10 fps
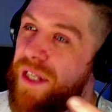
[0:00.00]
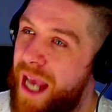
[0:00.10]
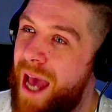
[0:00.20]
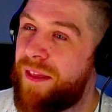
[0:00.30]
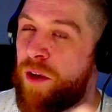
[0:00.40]

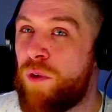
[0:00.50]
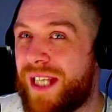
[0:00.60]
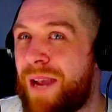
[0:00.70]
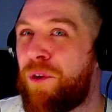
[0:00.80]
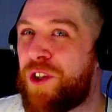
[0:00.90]
Yeah, he was
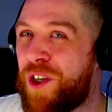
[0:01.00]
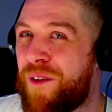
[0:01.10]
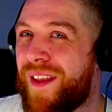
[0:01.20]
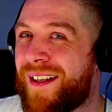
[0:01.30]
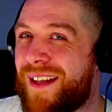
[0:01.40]
able to do
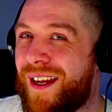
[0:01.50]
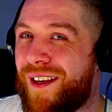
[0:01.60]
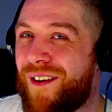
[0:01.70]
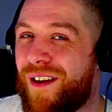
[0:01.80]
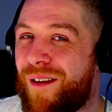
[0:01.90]
things like
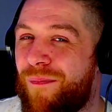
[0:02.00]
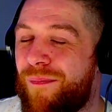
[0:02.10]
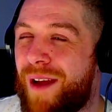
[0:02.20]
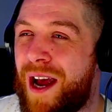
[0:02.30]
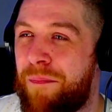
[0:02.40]

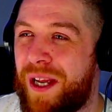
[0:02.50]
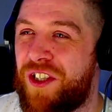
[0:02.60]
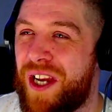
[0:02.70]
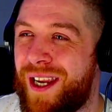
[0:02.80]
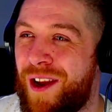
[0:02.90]

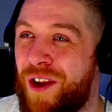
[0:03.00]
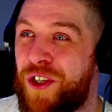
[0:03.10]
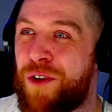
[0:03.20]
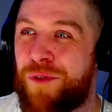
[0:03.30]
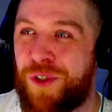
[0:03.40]
arpeggiate and
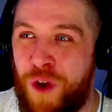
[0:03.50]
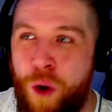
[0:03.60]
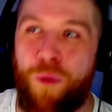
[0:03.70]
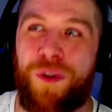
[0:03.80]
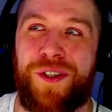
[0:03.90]
use
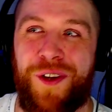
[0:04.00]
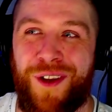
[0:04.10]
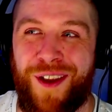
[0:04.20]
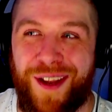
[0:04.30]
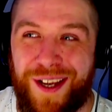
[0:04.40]
notes
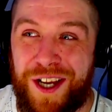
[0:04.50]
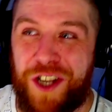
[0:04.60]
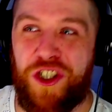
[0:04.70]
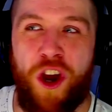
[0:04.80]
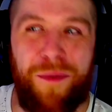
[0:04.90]
and
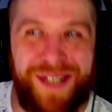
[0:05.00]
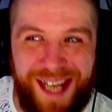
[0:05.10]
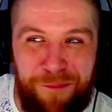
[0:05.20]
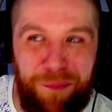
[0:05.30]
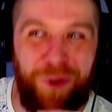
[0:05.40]
chop
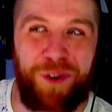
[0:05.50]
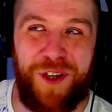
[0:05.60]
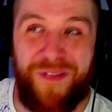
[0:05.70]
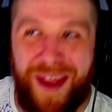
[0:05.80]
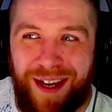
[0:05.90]
samples.
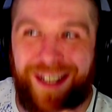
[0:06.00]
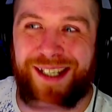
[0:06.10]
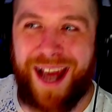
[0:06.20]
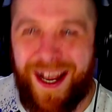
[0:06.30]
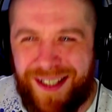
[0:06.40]
And then I
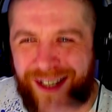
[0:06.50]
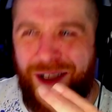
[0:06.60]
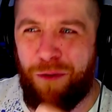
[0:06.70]
started to go,